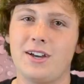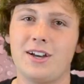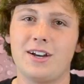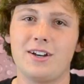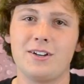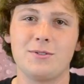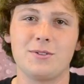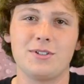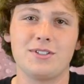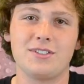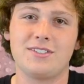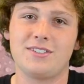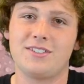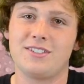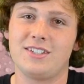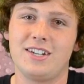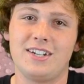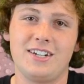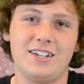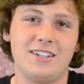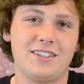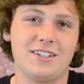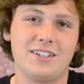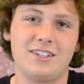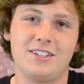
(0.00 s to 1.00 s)
you out with
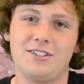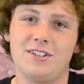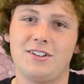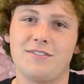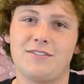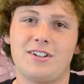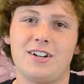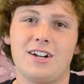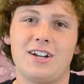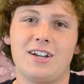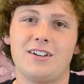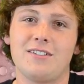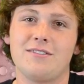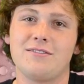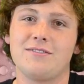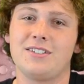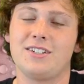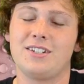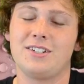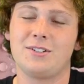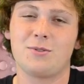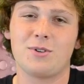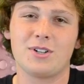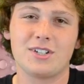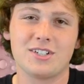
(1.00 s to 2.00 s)
anything you ever have,
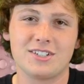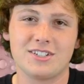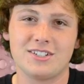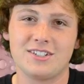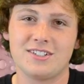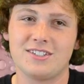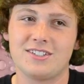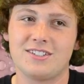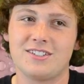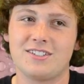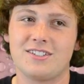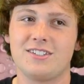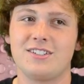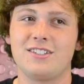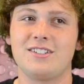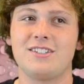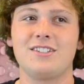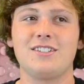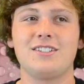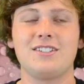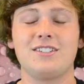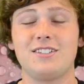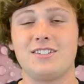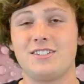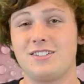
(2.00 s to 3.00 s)
any questions,
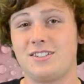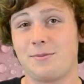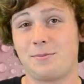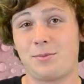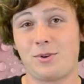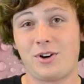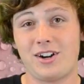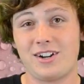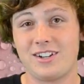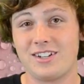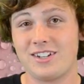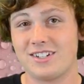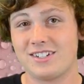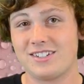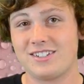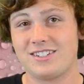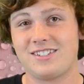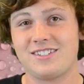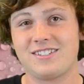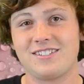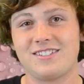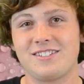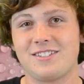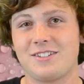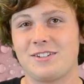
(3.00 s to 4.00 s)
the products.
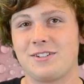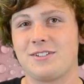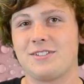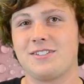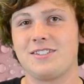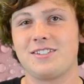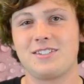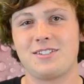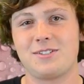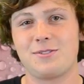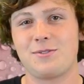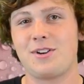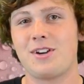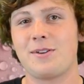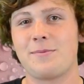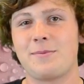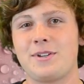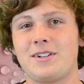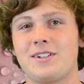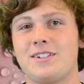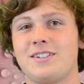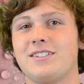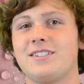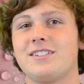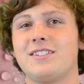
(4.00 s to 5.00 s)
So this is why I'm
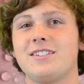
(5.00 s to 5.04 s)
here.